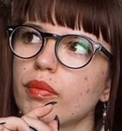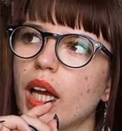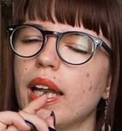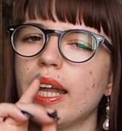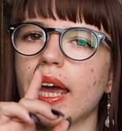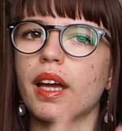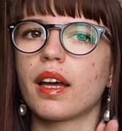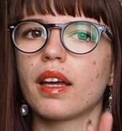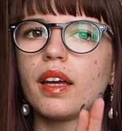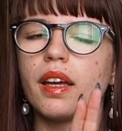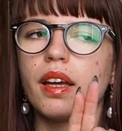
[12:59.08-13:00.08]

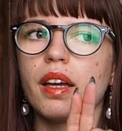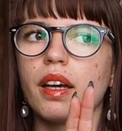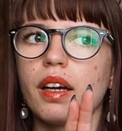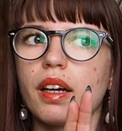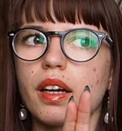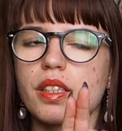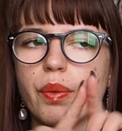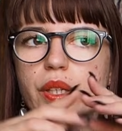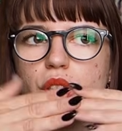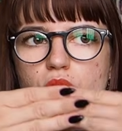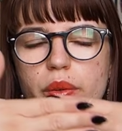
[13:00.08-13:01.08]
because when
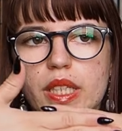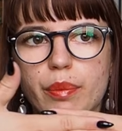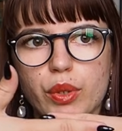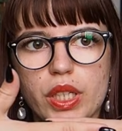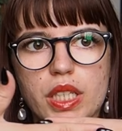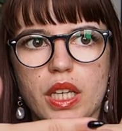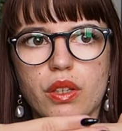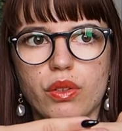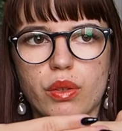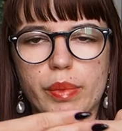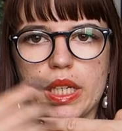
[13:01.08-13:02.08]
you're doing double knitting you
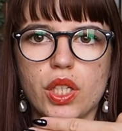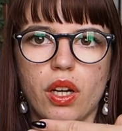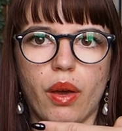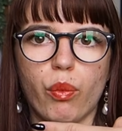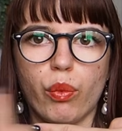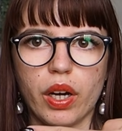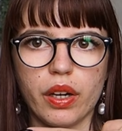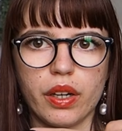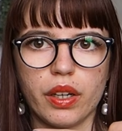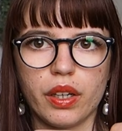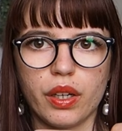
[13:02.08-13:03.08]
normally do like
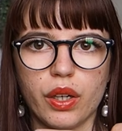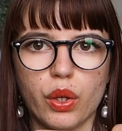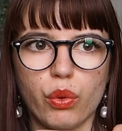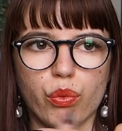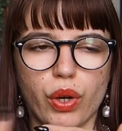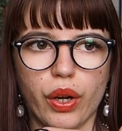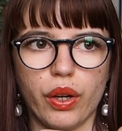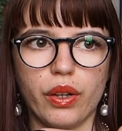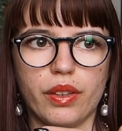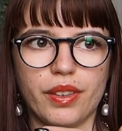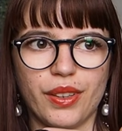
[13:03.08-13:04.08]
one
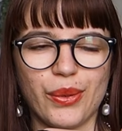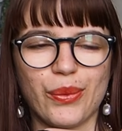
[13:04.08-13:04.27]
row on